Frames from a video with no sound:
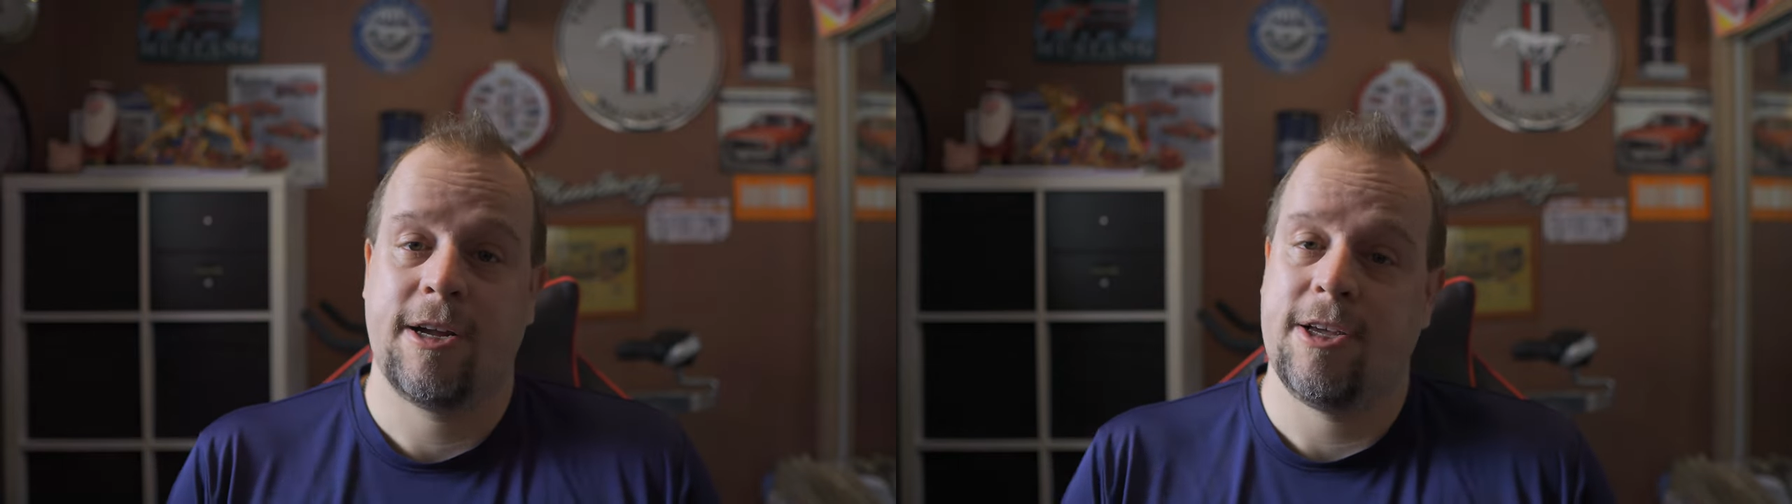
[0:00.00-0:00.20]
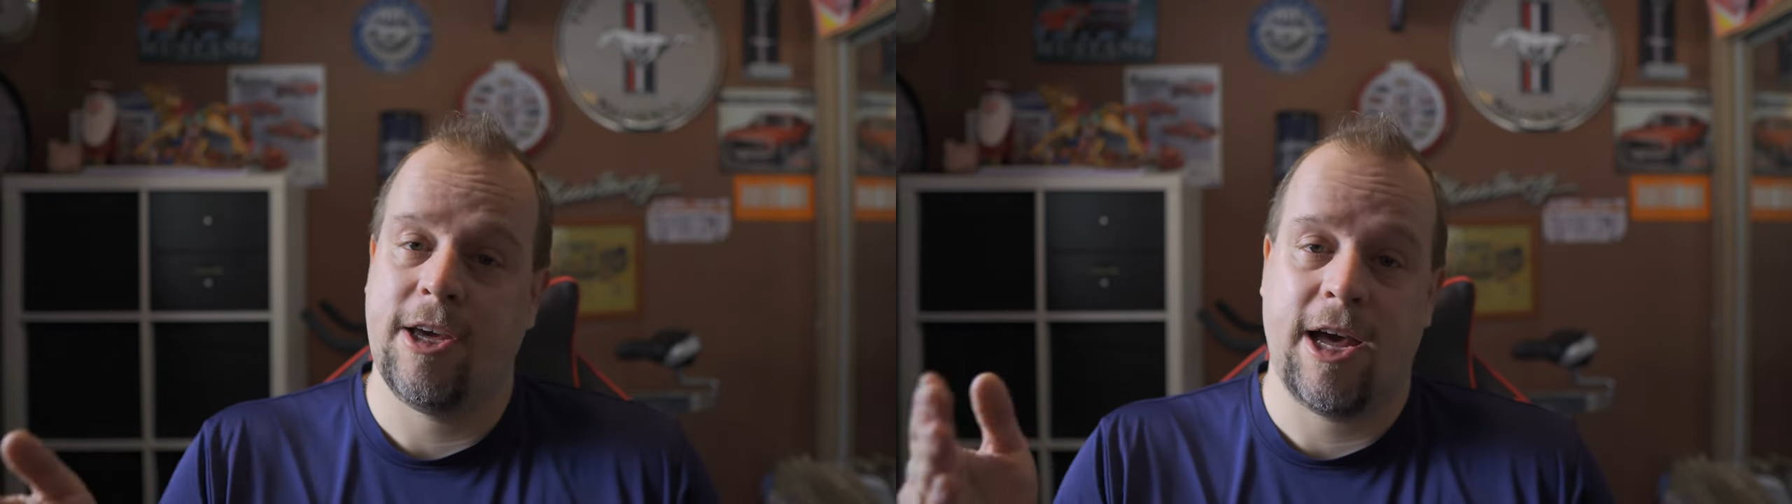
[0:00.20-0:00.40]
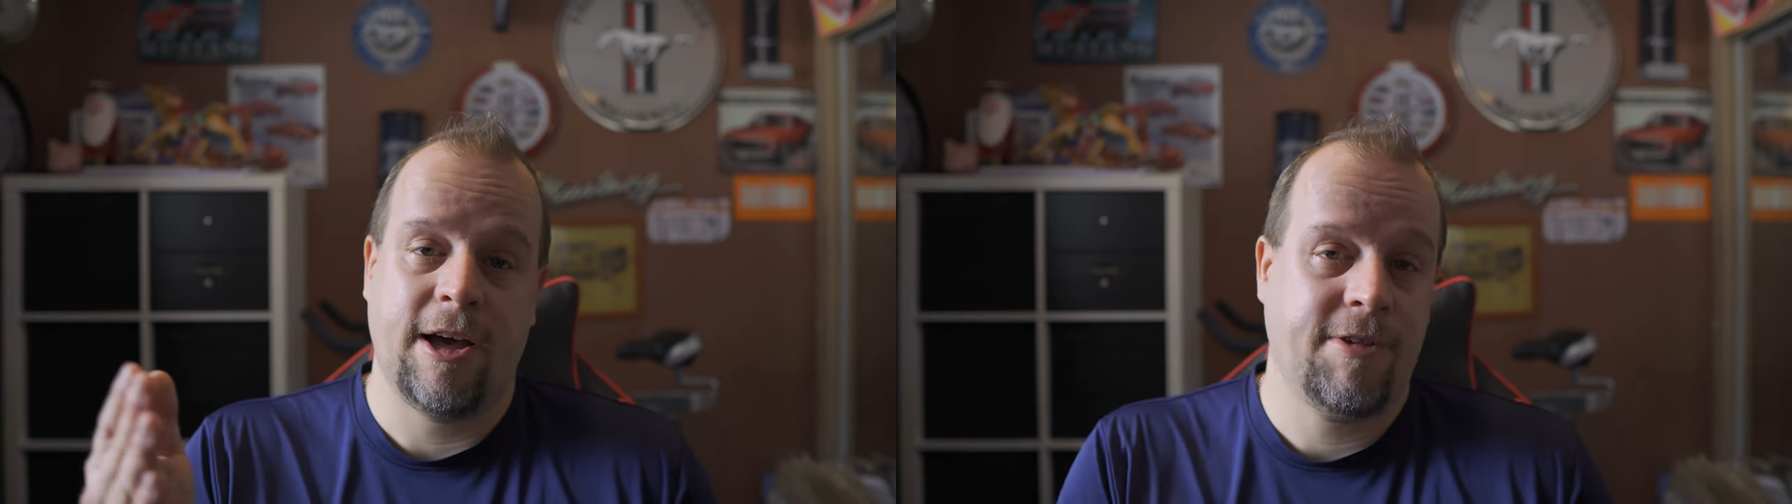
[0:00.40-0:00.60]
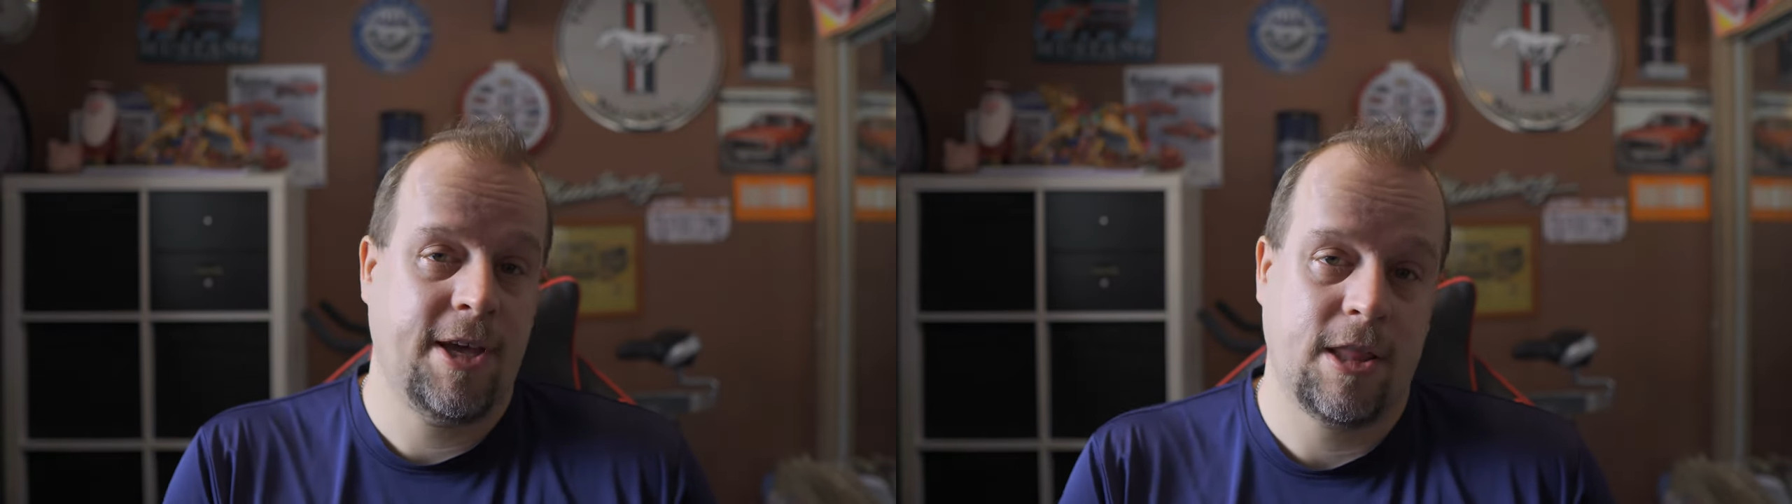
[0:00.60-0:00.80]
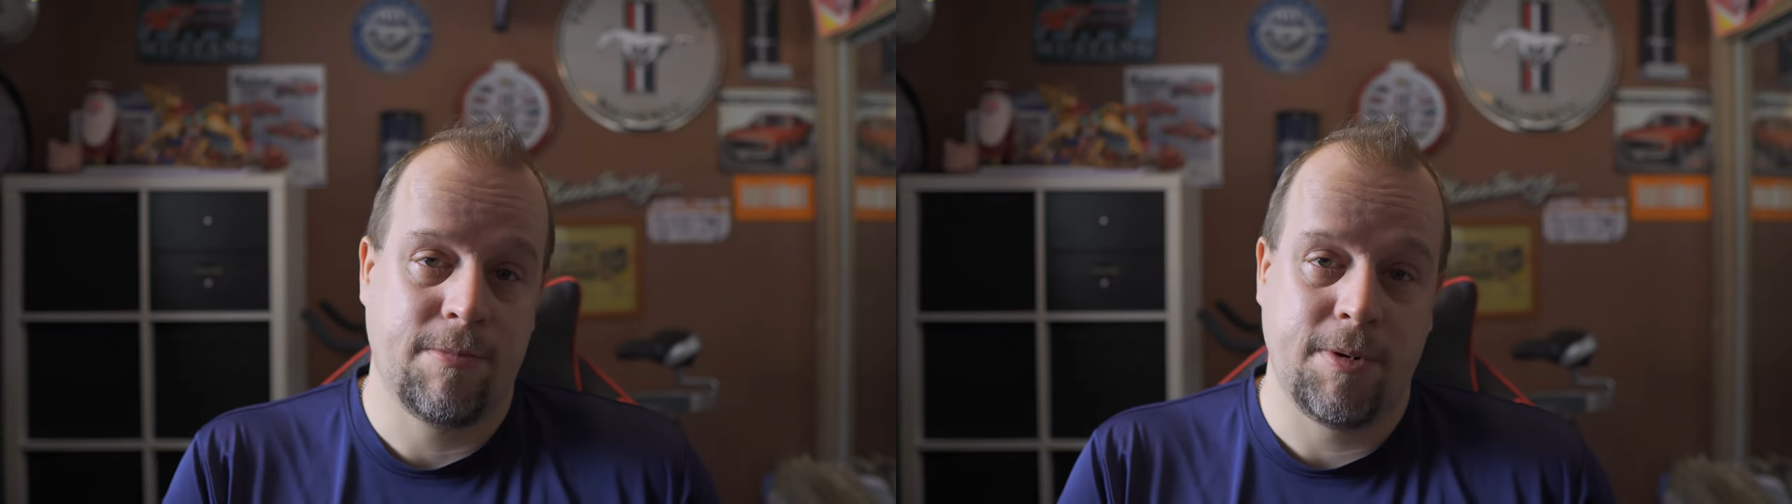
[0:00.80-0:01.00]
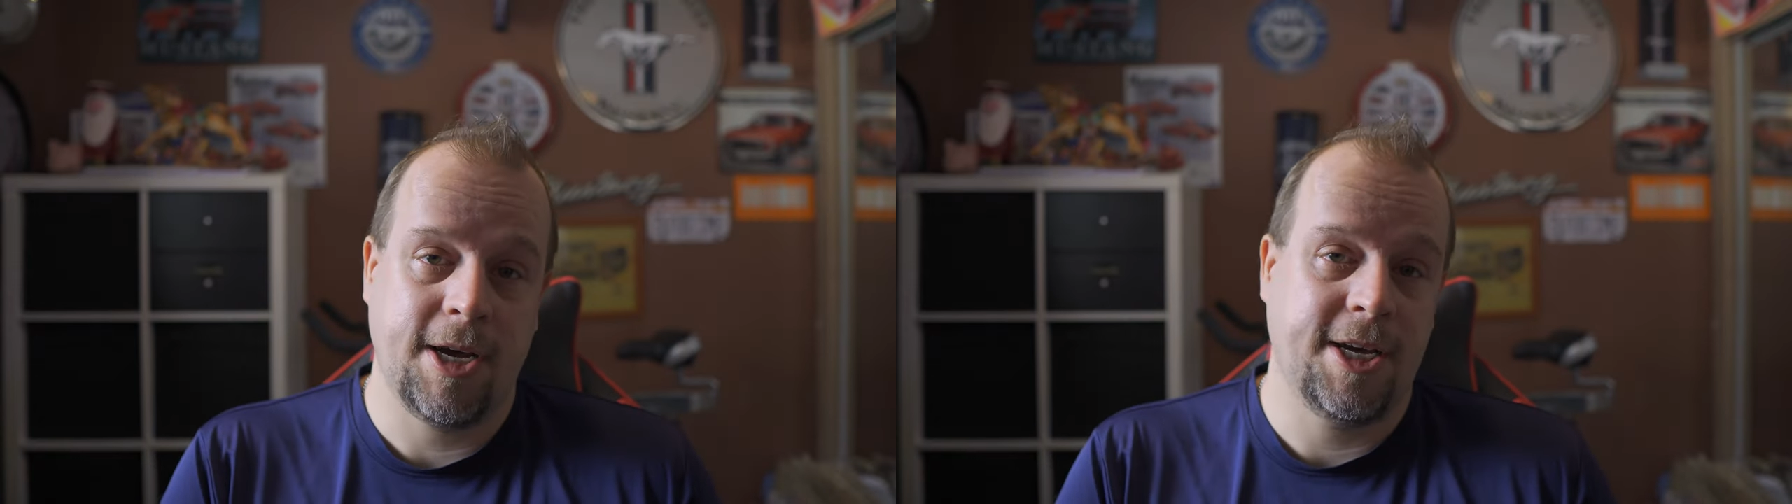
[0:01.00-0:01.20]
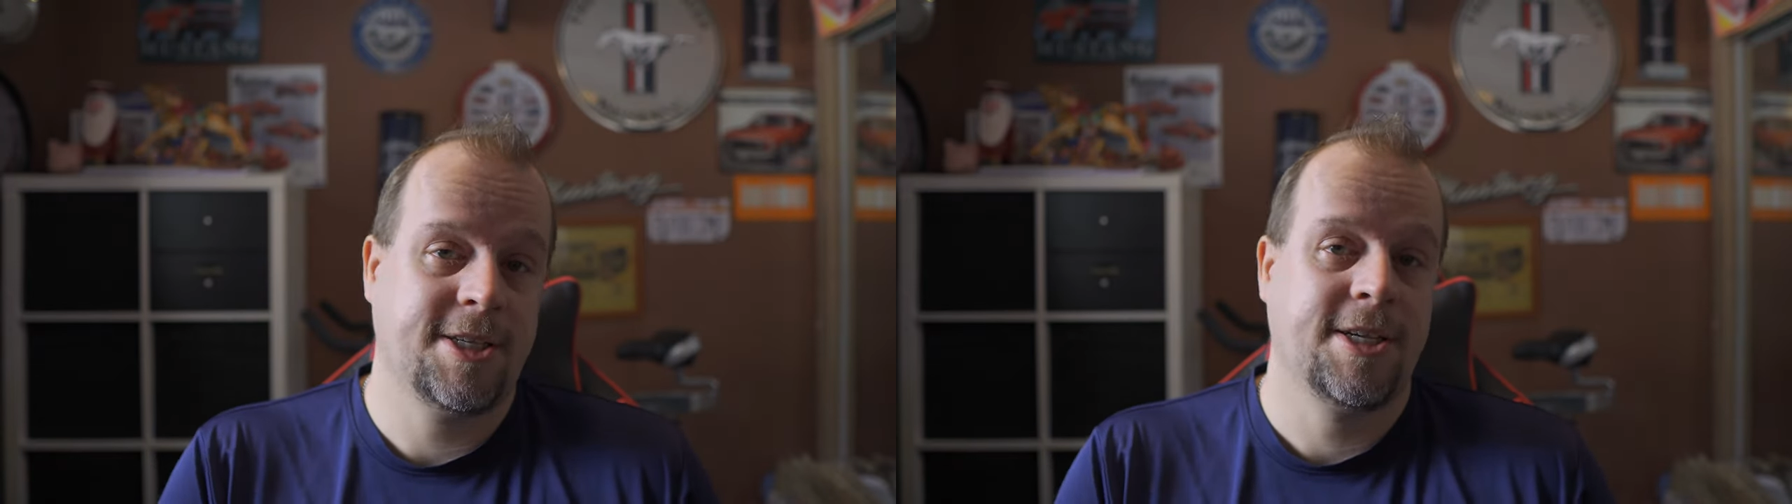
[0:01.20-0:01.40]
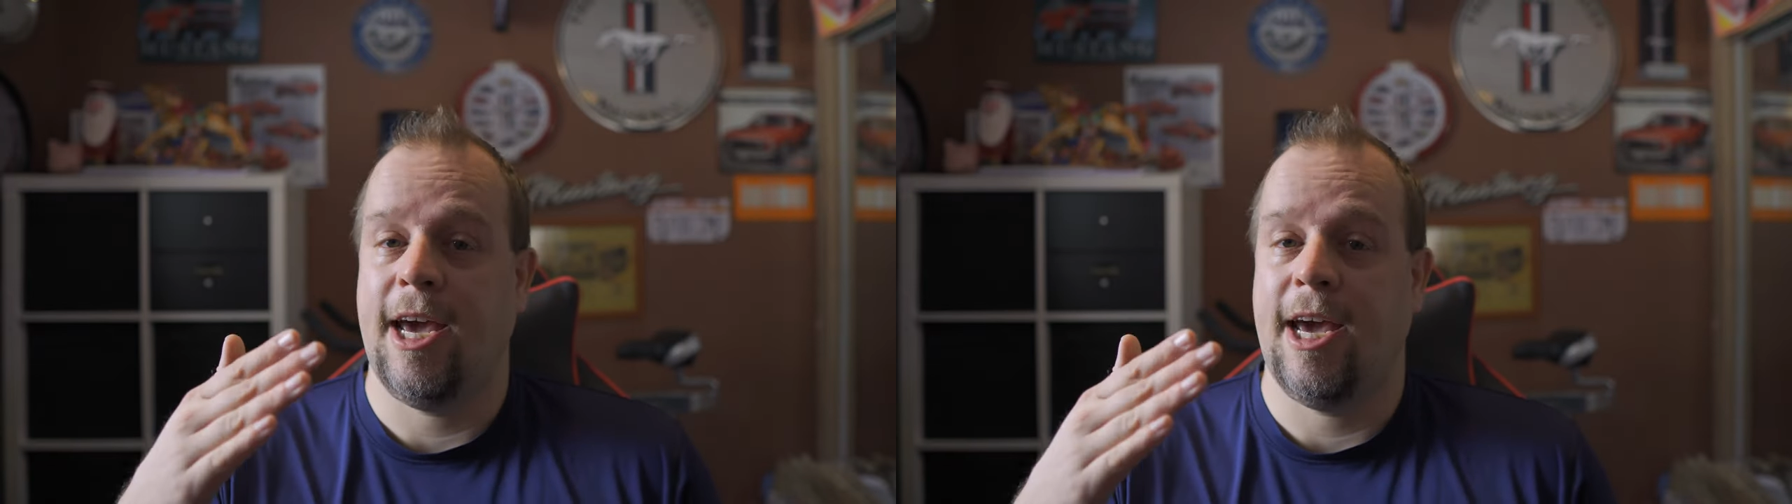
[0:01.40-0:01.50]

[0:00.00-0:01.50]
you have to hit the brakes